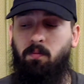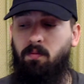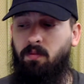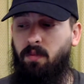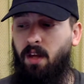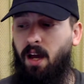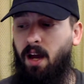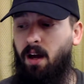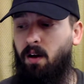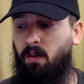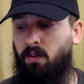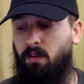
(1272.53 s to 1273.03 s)

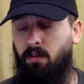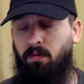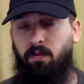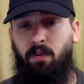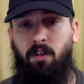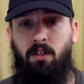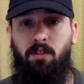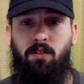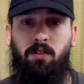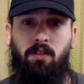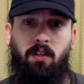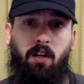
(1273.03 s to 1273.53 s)
Now they're
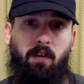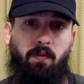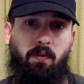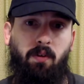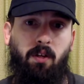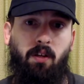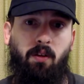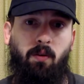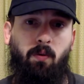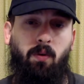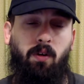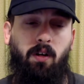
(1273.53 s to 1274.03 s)
finishing off
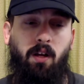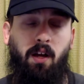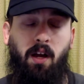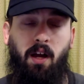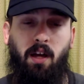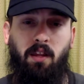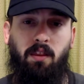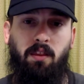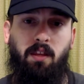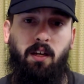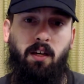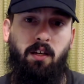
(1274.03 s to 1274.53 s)
another one. I
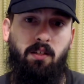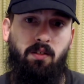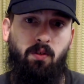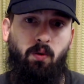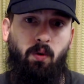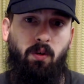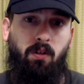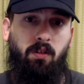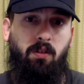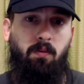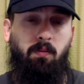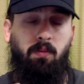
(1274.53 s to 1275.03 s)
think it's
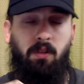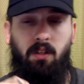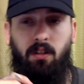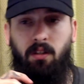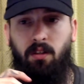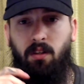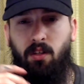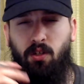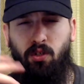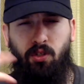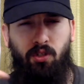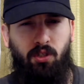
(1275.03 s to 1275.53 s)
going to be
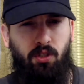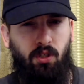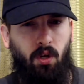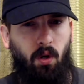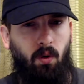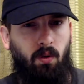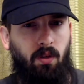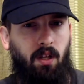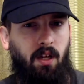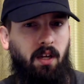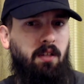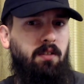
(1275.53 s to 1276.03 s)
the show
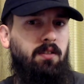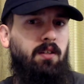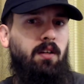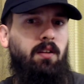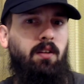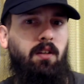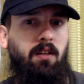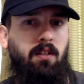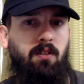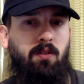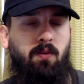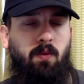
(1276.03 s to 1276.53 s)
lands, I
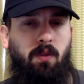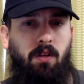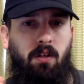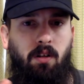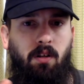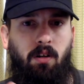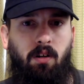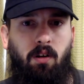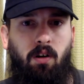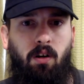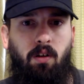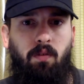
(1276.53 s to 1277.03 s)
think is what they're
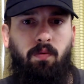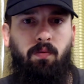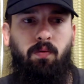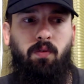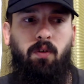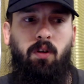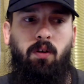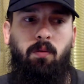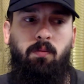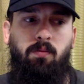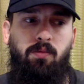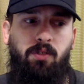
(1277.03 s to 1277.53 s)
called,
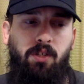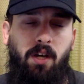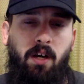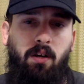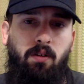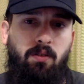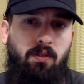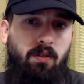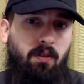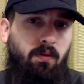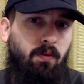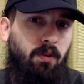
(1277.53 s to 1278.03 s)
from
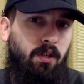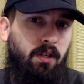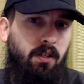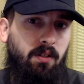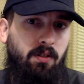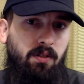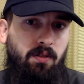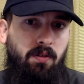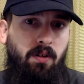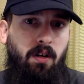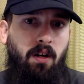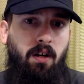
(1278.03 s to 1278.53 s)
Shadows over
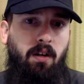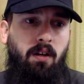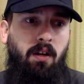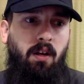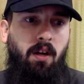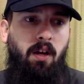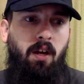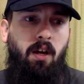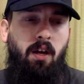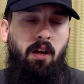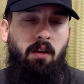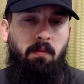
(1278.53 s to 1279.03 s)
Innistrad.
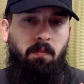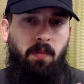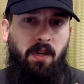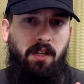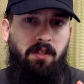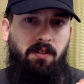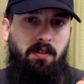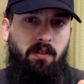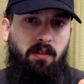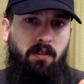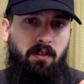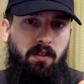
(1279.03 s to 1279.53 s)

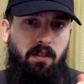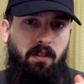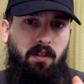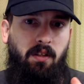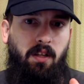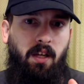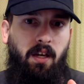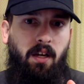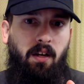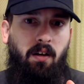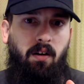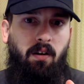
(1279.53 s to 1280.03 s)
Basically,
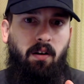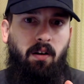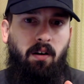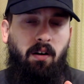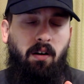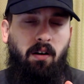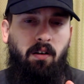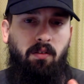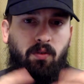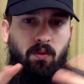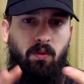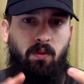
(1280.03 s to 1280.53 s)
they
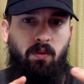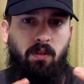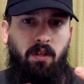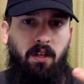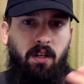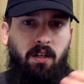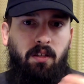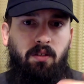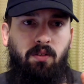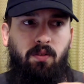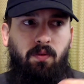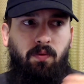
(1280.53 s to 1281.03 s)
are dual
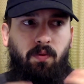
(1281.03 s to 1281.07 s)
lands.